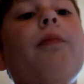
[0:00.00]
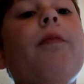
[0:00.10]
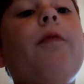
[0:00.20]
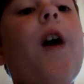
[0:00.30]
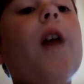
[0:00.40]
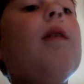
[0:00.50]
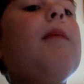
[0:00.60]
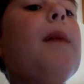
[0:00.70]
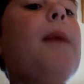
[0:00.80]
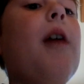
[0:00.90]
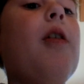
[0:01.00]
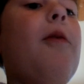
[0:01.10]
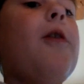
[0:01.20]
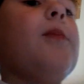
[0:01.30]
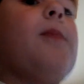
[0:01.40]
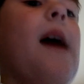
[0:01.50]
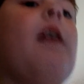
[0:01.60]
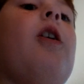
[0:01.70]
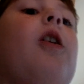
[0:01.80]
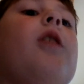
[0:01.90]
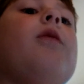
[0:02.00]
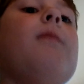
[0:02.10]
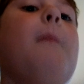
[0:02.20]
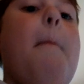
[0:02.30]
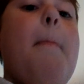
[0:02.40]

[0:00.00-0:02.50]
finally my power was back on.